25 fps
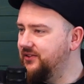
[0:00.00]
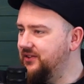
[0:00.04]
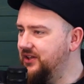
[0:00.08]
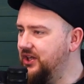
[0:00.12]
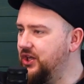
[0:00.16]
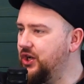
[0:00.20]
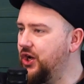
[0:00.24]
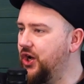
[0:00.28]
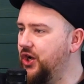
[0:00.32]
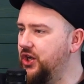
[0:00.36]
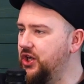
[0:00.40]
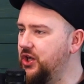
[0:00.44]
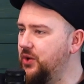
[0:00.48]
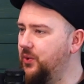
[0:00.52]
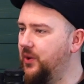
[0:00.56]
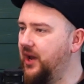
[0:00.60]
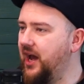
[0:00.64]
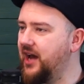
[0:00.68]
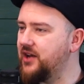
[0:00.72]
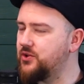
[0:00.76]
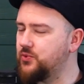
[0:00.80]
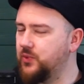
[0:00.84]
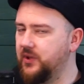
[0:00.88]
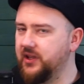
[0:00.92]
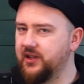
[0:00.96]
you know, you
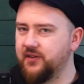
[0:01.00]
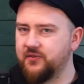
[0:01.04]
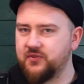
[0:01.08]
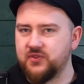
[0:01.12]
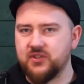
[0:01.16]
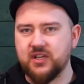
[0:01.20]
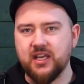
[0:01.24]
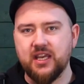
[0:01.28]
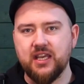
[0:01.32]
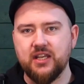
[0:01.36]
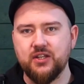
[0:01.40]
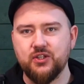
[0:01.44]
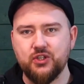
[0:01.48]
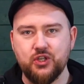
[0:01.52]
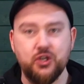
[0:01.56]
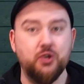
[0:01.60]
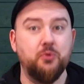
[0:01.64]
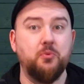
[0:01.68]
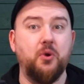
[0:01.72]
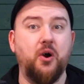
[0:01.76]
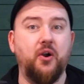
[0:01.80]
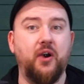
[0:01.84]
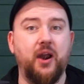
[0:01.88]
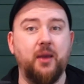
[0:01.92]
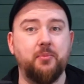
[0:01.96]
guys will have seen 2
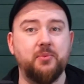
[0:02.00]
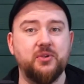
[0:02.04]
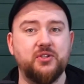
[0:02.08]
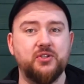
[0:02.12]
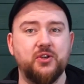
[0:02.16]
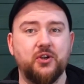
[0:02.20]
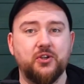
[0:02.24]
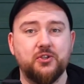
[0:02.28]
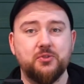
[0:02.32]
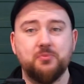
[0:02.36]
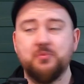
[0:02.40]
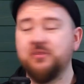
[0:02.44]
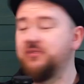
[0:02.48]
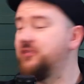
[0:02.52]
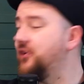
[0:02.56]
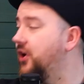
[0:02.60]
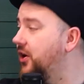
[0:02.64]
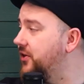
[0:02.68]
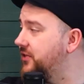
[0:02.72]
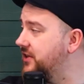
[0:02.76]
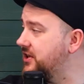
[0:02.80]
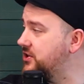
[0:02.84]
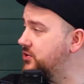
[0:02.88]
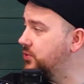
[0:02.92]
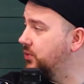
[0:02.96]
more episodes
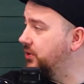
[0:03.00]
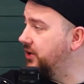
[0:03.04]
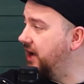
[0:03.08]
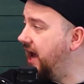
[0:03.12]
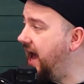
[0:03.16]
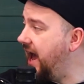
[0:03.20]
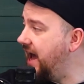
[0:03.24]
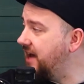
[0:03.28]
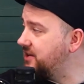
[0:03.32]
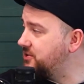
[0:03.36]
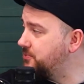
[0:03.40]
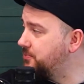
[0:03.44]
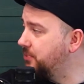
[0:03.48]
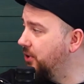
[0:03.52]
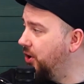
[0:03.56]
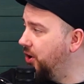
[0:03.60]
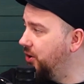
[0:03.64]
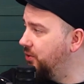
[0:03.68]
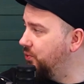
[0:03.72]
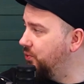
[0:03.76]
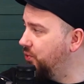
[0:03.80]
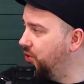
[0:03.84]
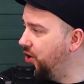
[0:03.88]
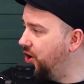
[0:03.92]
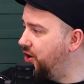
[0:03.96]
before this one airs, but
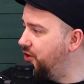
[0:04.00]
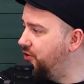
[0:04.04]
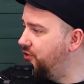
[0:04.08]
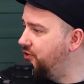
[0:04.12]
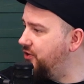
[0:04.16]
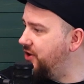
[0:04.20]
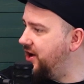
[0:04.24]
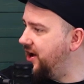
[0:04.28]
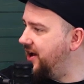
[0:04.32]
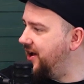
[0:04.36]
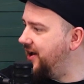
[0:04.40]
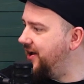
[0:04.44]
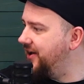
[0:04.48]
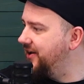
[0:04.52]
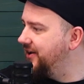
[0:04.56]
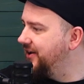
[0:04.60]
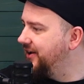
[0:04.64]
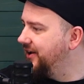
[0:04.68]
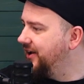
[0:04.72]
we're